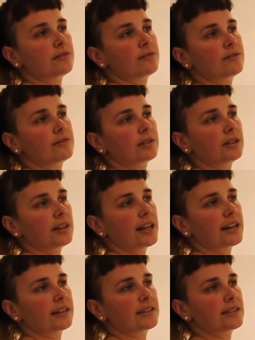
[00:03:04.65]

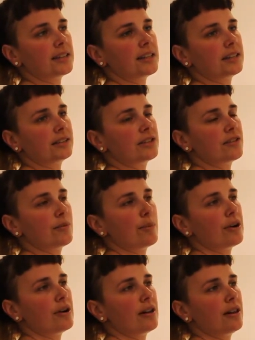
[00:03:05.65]
flex into the
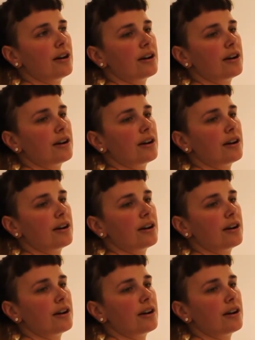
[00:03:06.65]
ball,